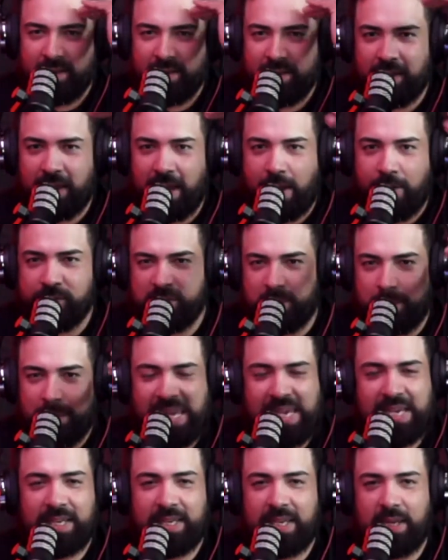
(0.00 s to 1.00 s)
I was
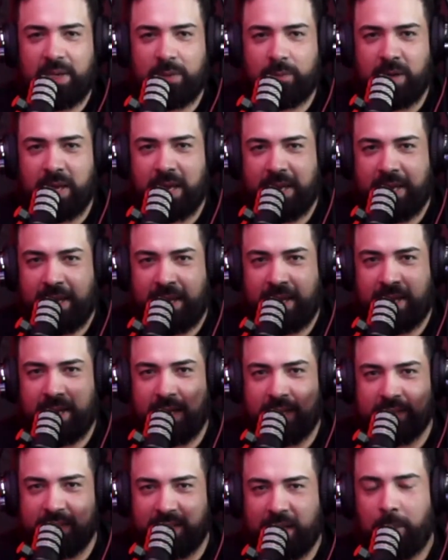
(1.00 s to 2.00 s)
peeking right
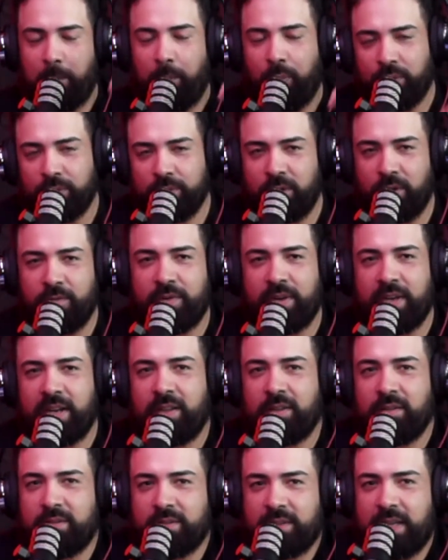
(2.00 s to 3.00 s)
as I got pulled over and I
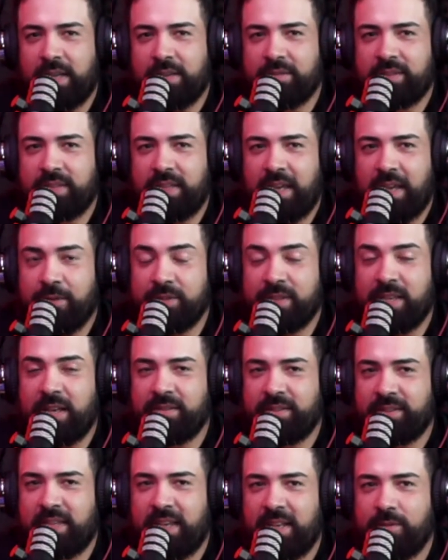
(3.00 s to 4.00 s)
looked outside, I was
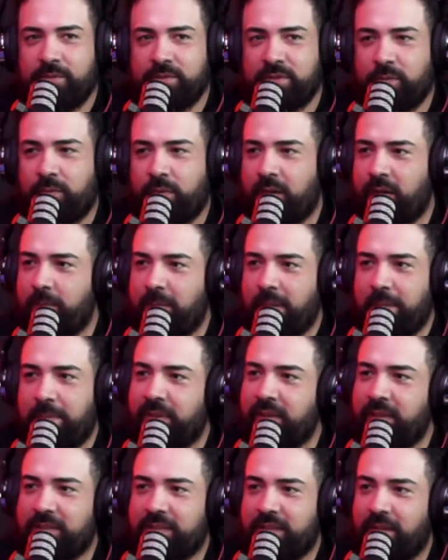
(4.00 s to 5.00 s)
outside and was surrounded by
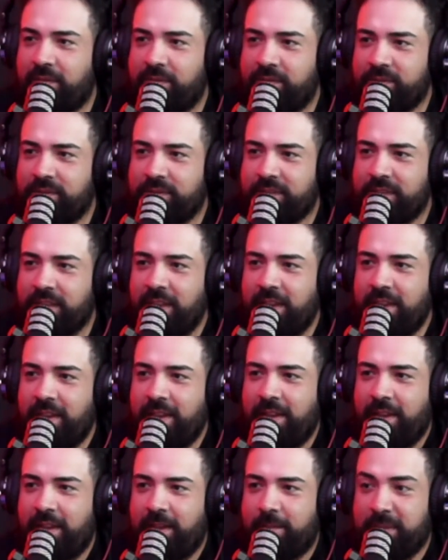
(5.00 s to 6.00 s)
police officers.
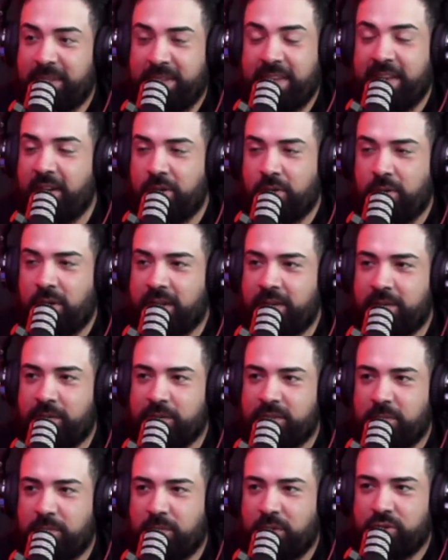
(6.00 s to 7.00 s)
But they didn't know I
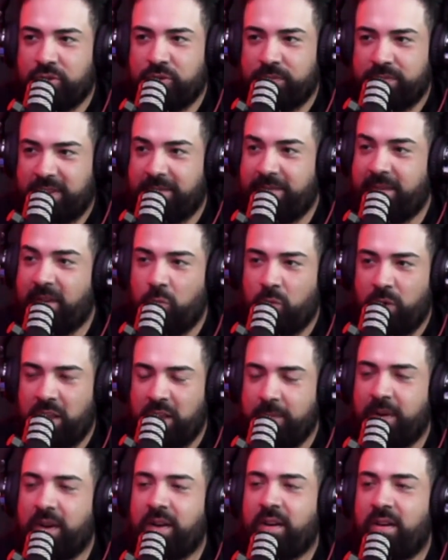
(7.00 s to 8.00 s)
was on mushrooms. They found weed
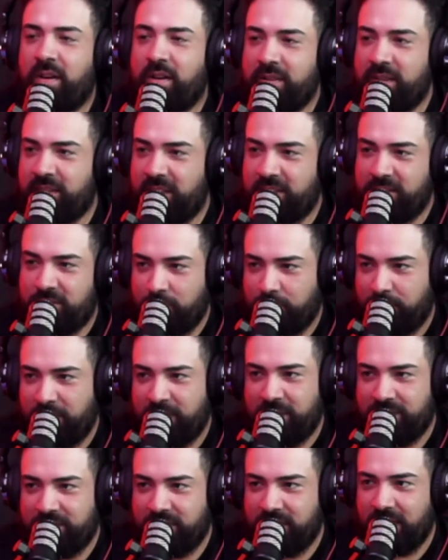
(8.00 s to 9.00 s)
in my car, then they took me
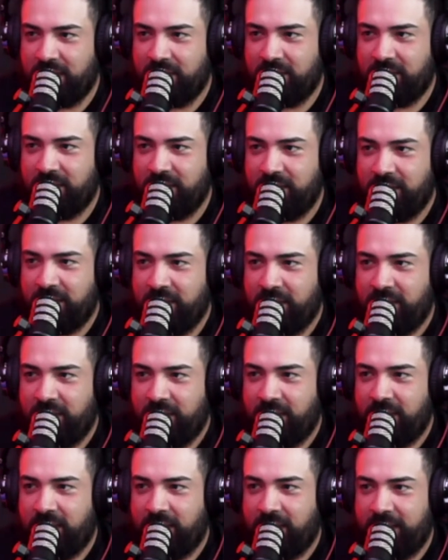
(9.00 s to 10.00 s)
to jail
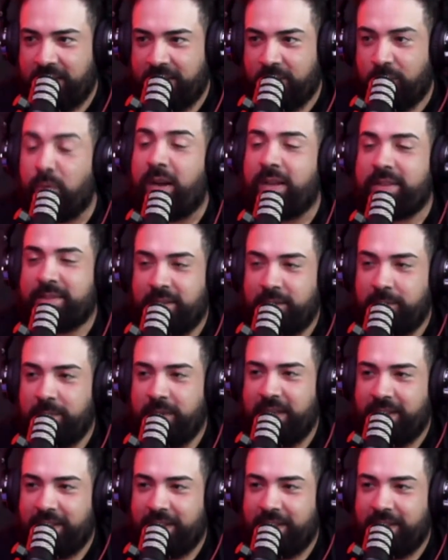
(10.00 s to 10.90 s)
and arrested me.